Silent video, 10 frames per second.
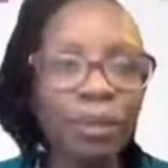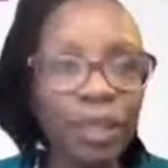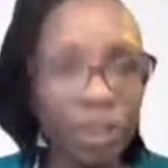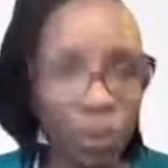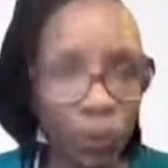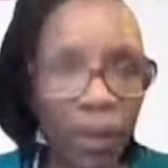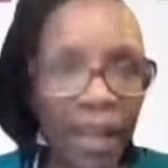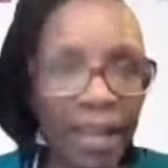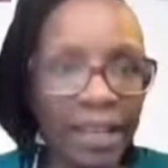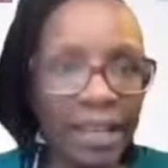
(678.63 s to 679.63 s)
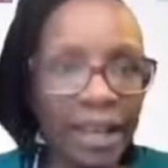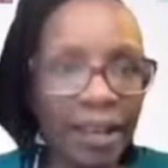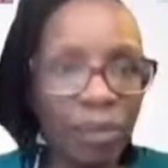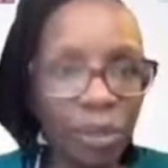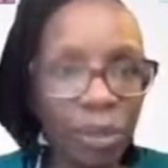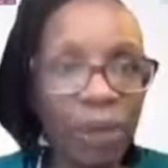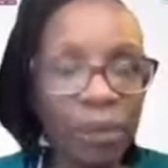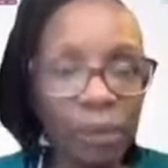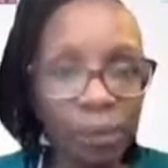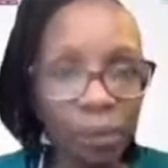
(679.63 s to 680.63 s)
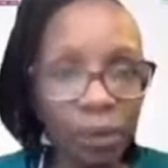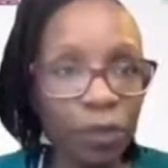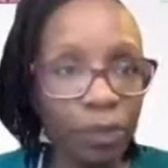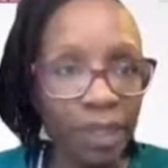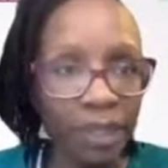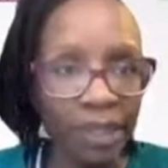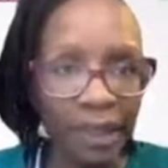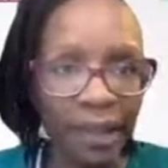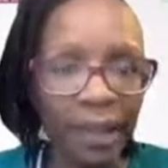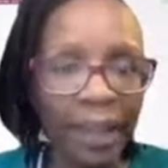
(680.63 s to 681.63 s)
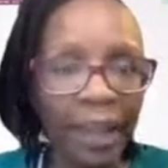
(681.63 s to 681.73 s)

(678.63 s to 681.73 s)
WHO, and uh, we do have a report from this year.